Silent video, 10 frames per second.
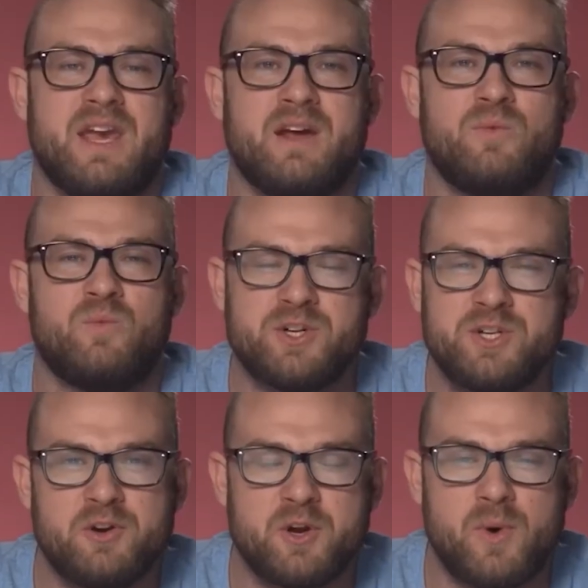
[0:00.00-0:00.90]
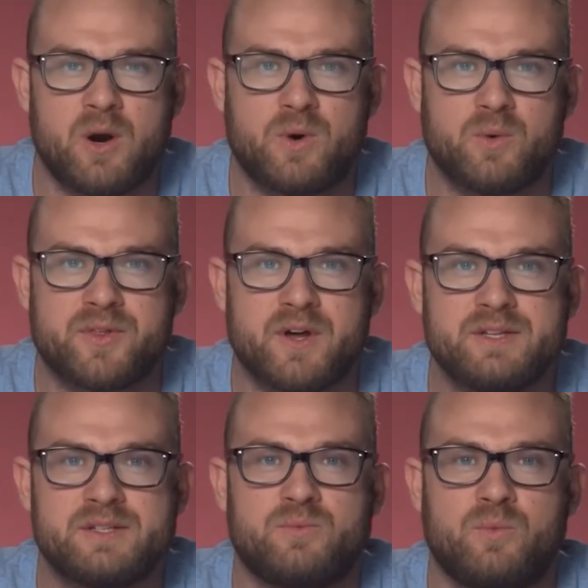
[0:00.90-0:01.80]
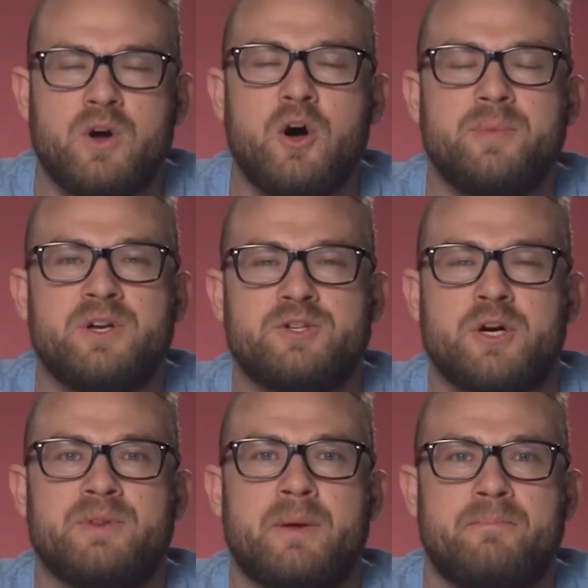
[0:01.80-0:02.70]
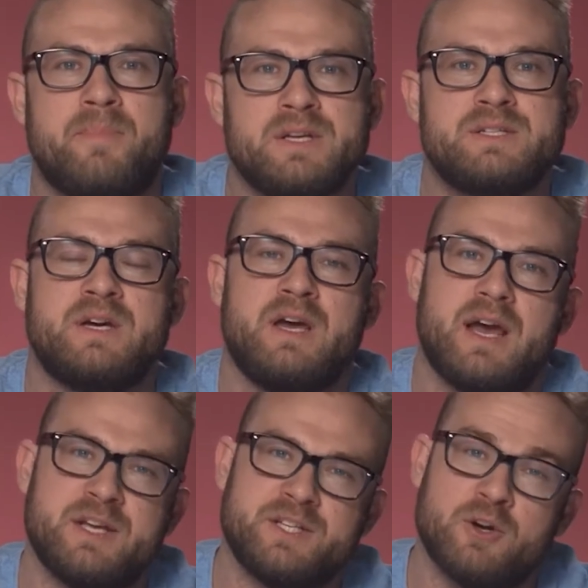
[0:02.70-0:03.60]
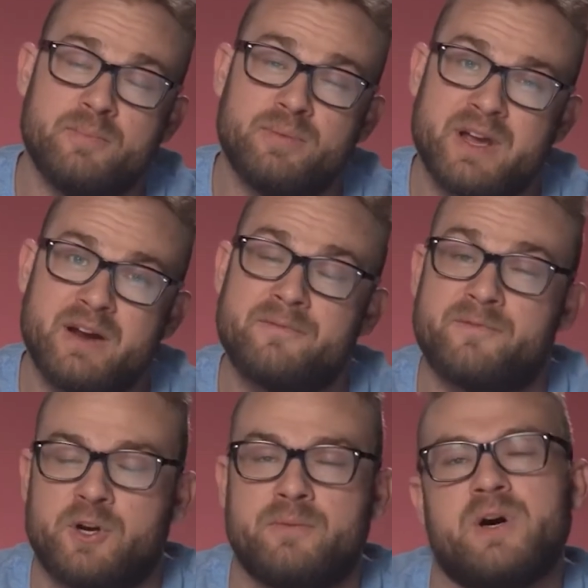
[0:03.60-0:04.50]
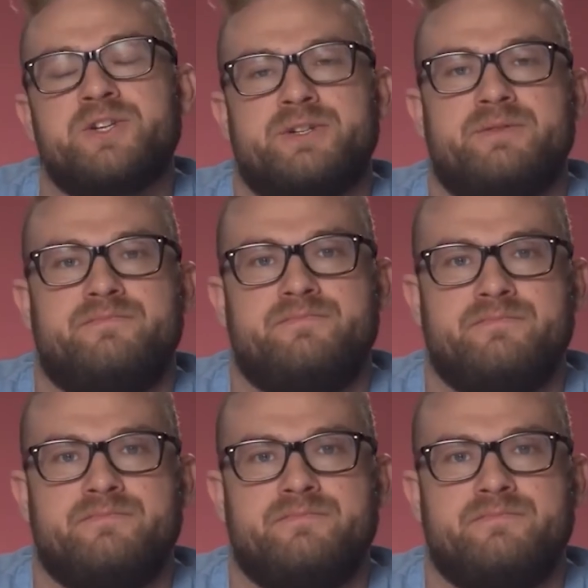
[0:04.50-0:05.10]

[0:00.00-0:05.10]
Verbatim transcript: And once you know you want to work with us, we'll help you determine the best SEO plan for your budget.